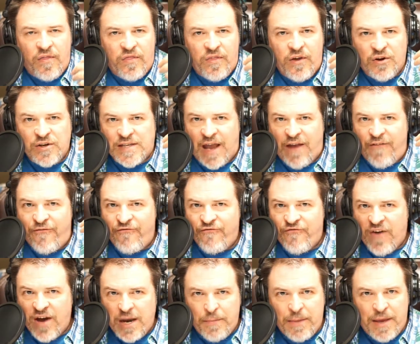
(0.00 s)
There is a
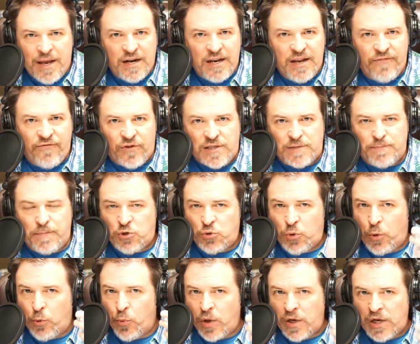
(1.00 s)
fundamental difference
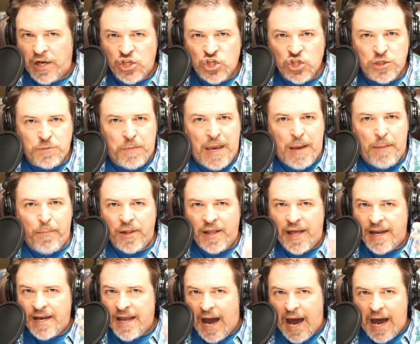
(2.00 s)
between religious
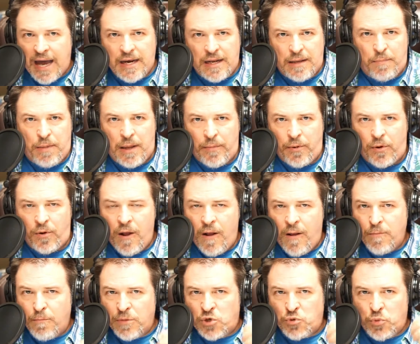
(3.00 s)
people and godly people,
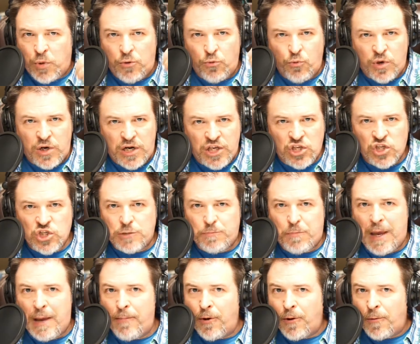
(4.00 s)
between religious
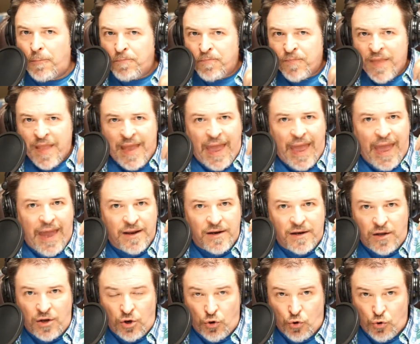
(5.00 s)
people
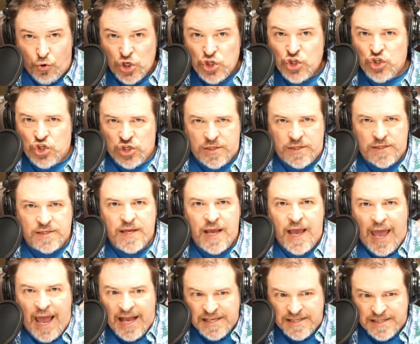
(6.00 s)
and Christians,
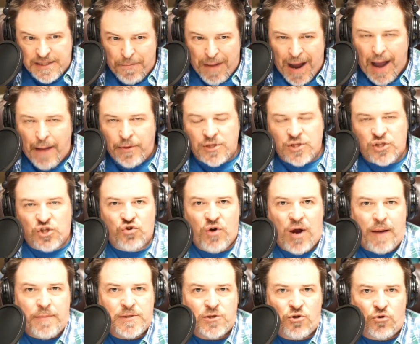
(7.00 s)
as the Bible
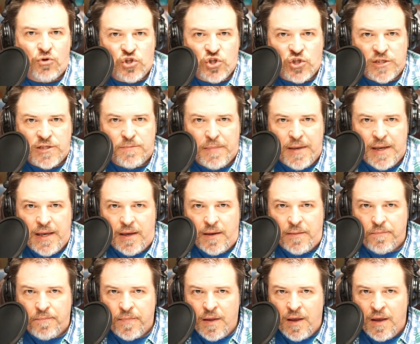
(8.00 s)
describes Christians
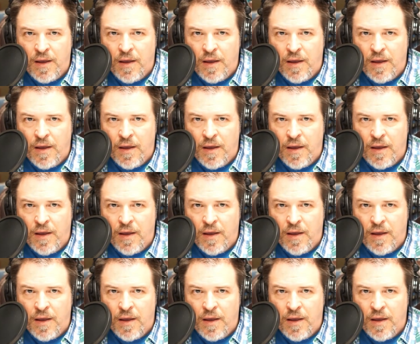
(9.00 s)
being.